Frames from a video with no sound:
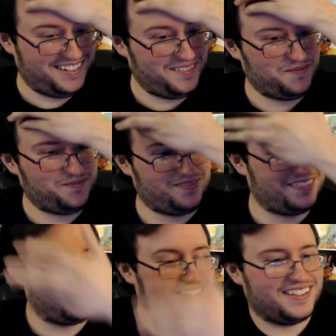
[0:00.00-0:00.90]
All the
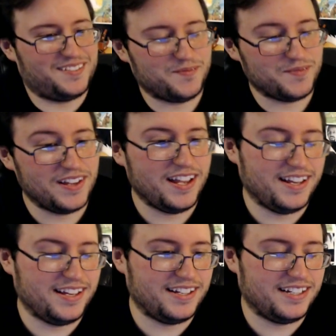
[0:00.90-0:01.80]
links can be found
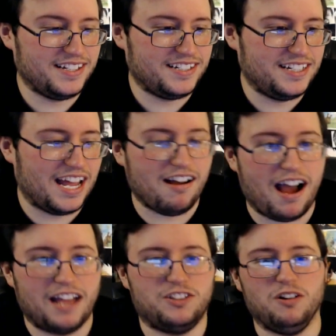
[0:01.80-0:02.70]
in the description. Now,
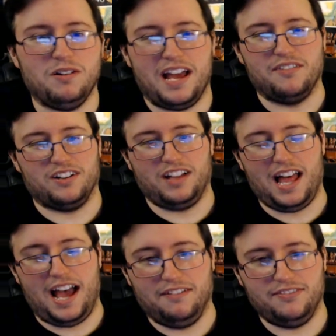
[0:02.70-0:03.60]
I don't ever
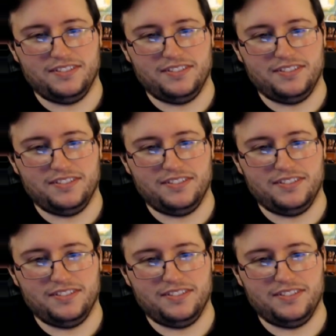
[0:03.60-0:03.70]
laugh.